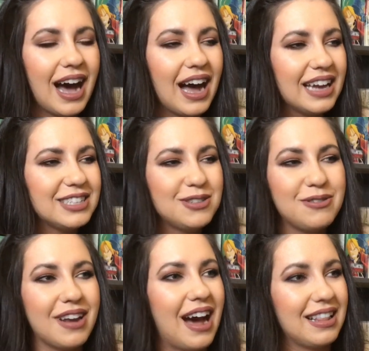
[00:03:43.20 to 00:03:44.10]
I do
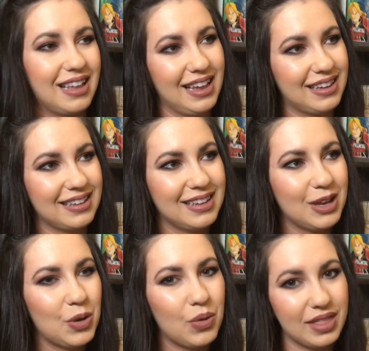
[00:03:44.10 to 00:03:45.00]
not like
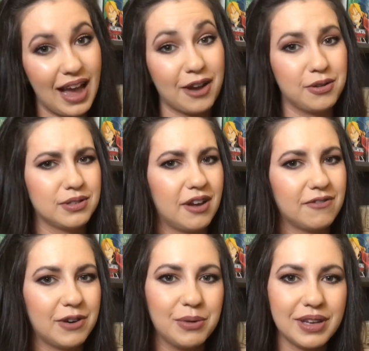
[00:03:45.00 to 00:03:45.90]
when that goes
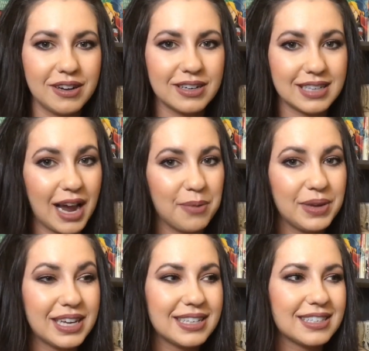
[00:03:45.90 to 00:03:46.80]
on for a really long time,
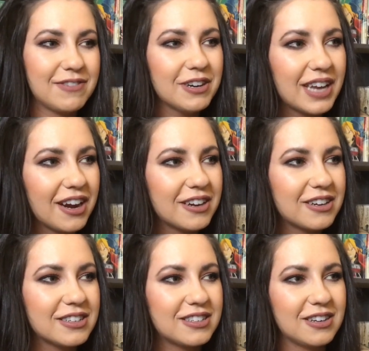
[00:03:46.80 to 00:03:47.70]
because if your
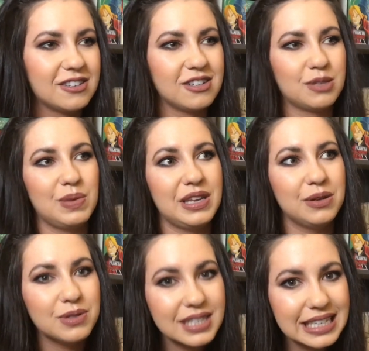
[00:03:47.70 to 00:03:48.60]
character starts to just be
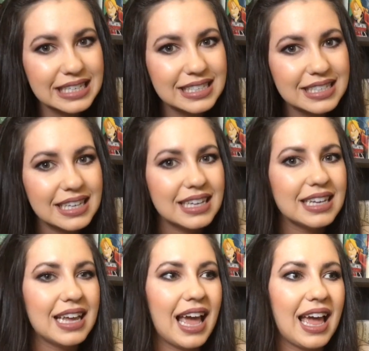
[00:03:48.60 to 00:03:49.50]
useless
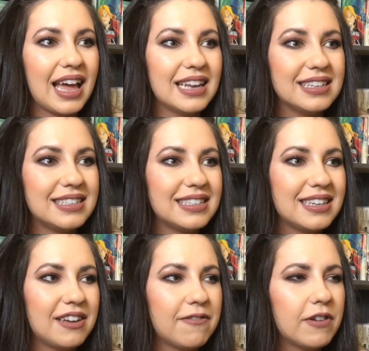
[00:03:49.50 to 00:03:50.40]
and
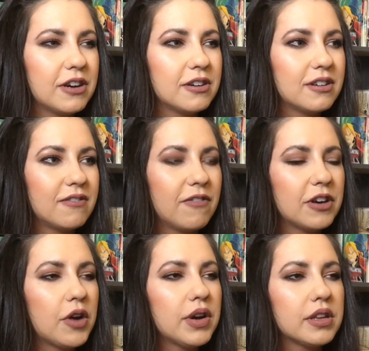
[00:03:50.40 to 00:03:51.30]
for
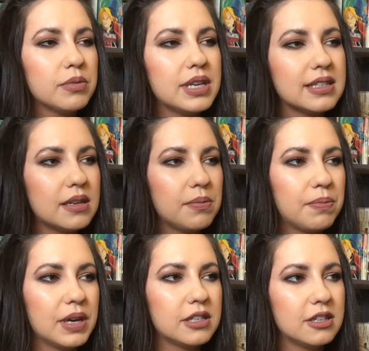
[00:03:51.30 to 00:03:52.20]
no other reason
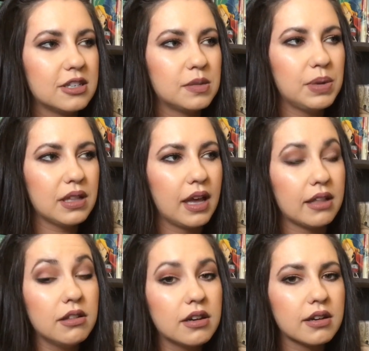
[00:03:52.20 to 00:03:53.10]
but to just be
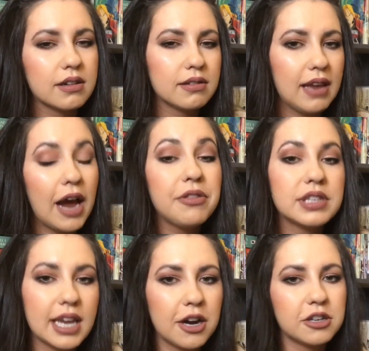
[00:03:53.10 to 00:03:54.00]
like, look, now
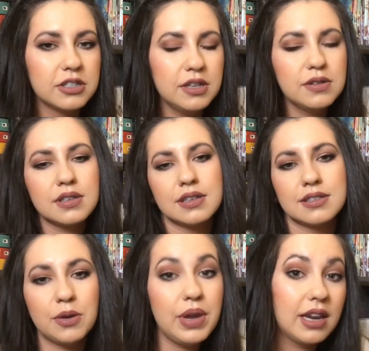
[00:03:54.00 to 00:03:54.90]
this character's
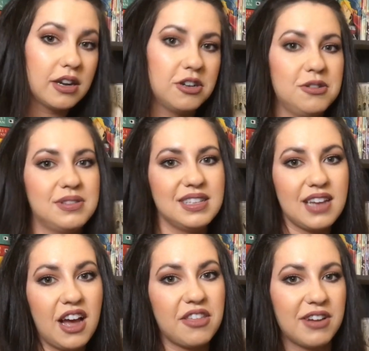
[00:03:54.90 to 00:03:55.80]
useless so we can introduce these
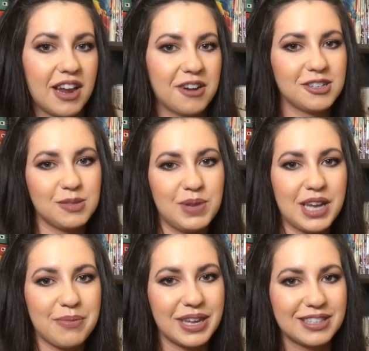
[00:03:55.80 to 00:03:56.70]
other characters
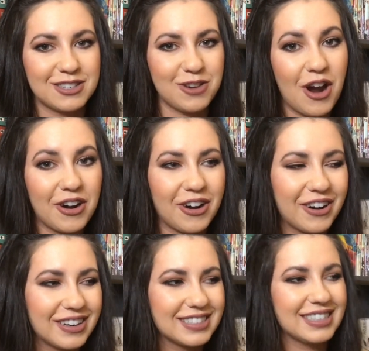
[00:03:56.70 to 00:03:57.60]
becoming
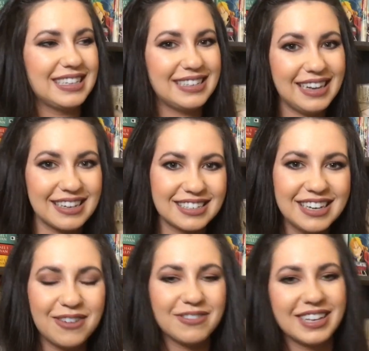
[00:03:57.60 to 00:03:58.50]
stronger, it's like, gosh,
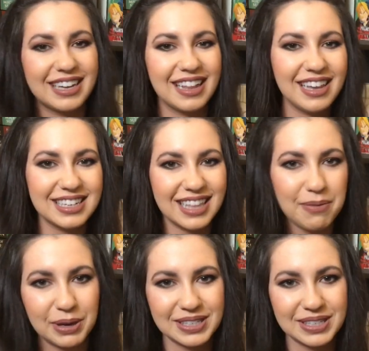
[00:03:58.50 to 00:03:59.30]
no, like, I liked that